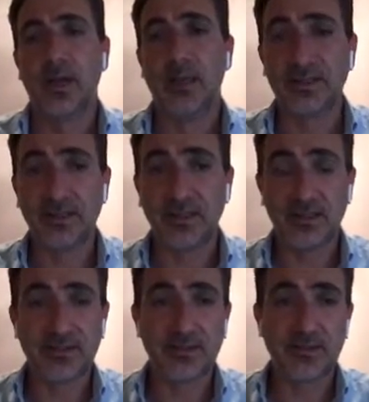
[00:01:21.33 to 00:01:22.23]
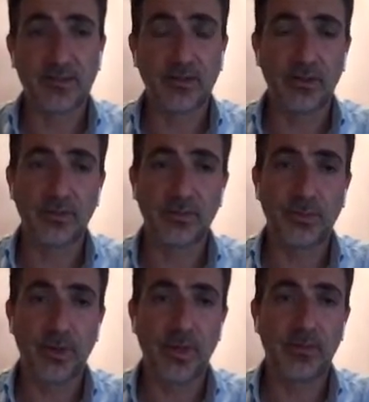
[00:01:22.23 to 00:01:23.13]
ICTs also
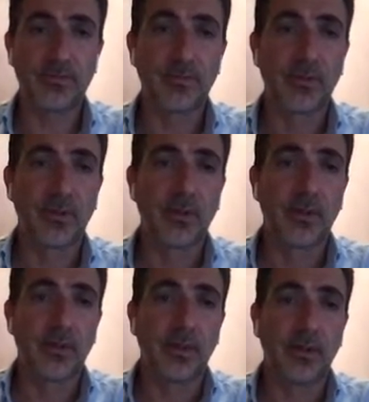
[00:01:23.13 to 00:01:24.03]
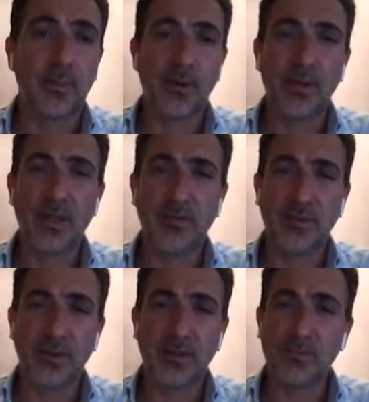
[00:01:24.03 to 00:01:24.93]
provide a very
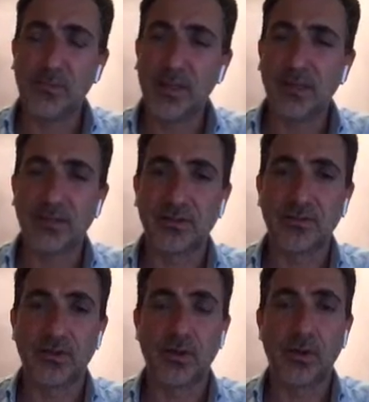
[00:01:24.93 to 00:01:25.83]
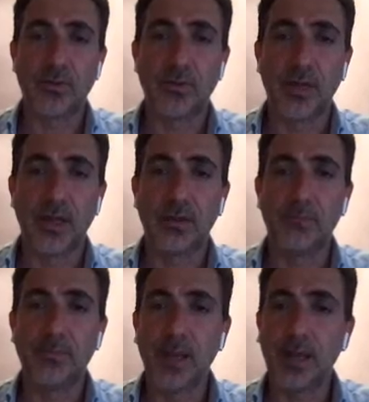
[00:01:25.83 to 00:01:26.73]
effective means for
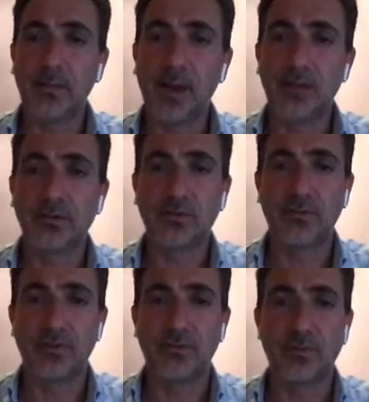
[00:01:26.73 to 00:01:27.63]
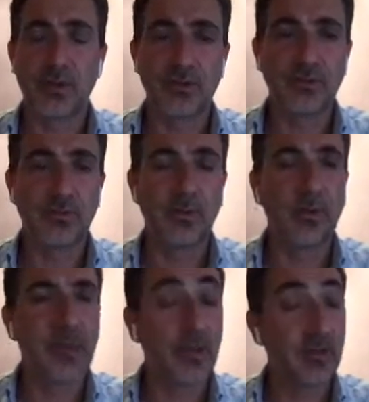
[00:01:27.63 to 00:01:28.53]
communicating big amounts of information
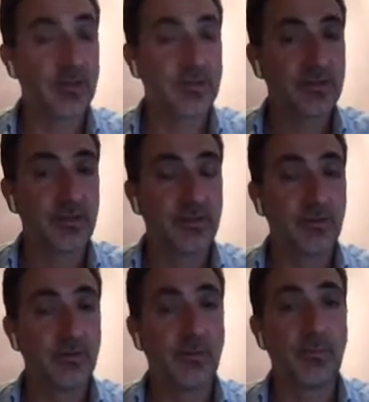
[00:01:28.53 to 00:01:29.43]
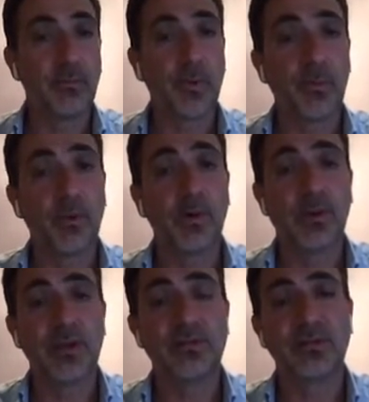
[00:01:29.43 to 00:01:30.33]
thanks to the
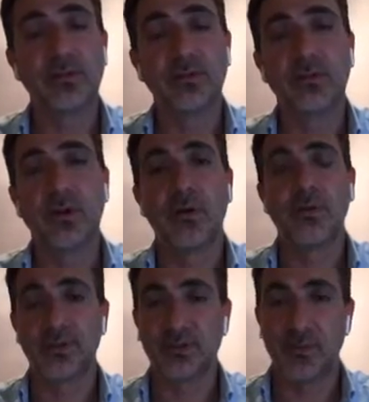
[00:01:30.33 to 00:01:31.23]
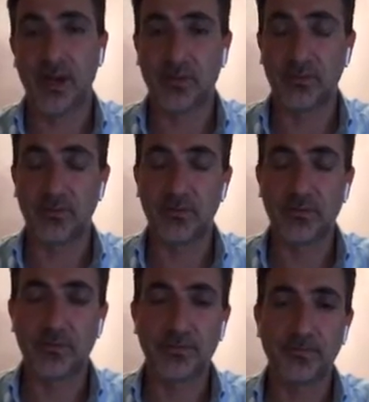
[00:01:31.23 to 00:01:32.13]
popularized use of
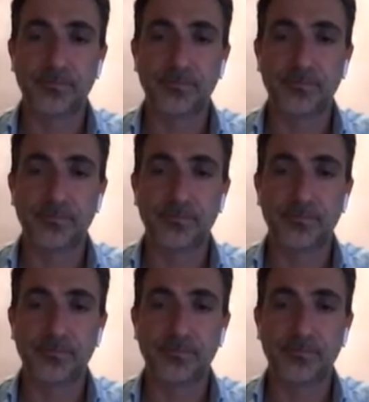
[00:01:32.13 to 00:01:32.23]
smartphones.